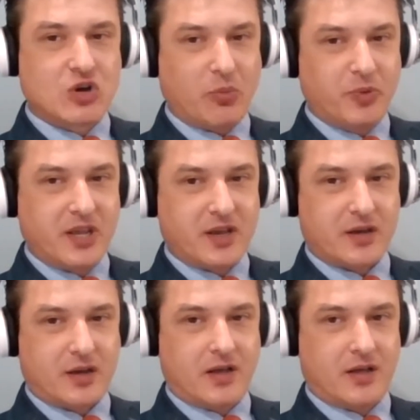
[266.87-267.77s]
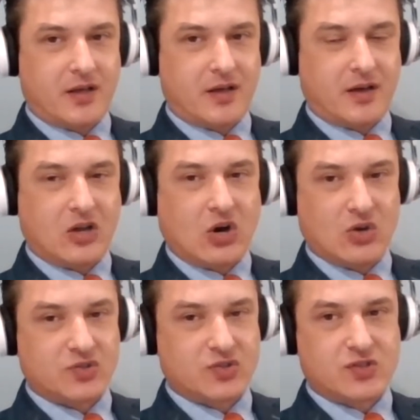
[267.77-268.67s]
Gopnik
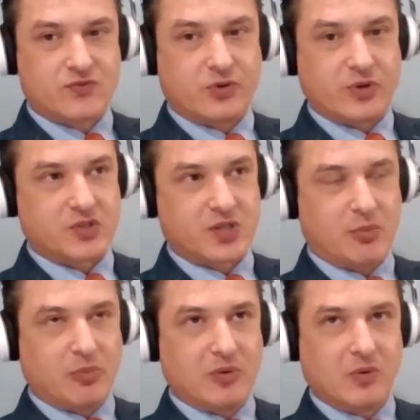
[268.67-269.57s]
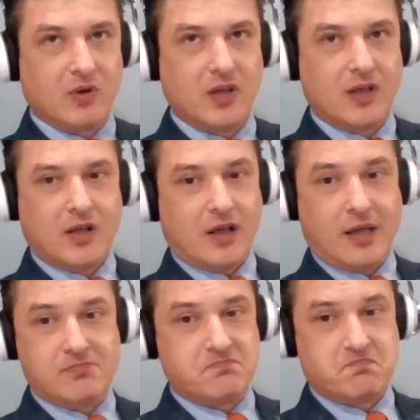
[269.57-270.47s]
accosts, for example,
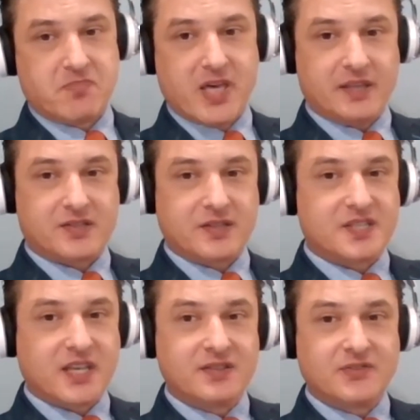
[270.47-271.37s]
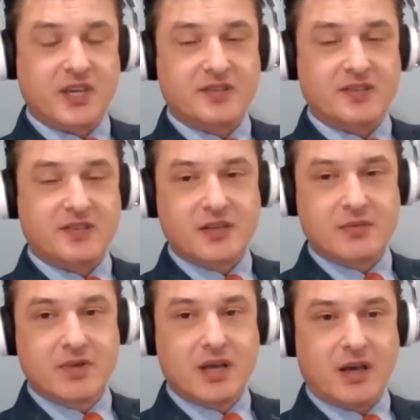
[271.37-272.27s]
its intended
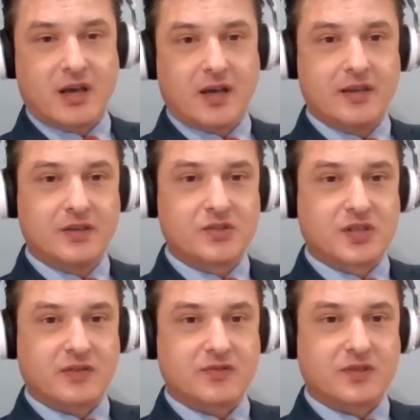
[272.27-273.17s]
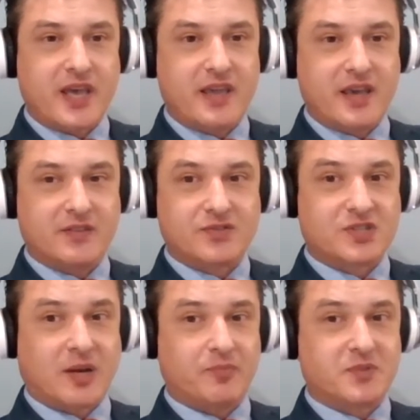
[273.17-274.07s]
victim is that they get
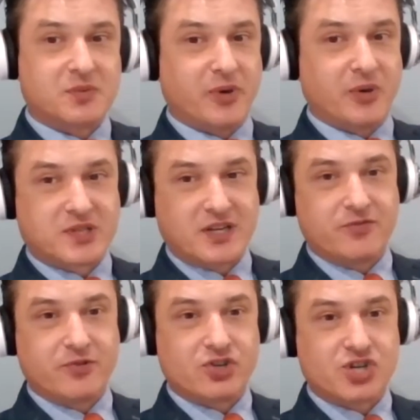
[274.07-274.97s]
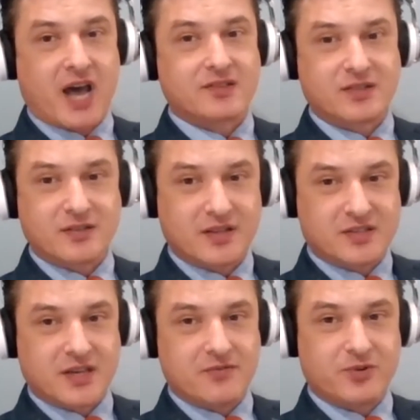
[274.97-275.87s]
stopped supposedly for a chat. And they
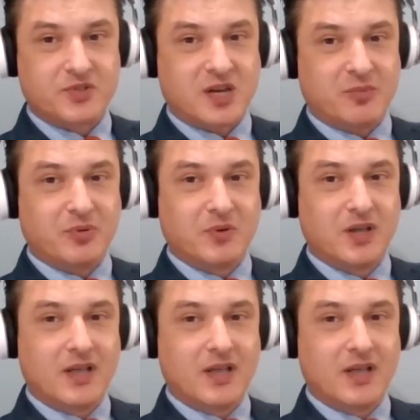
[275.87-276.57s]
say, for example,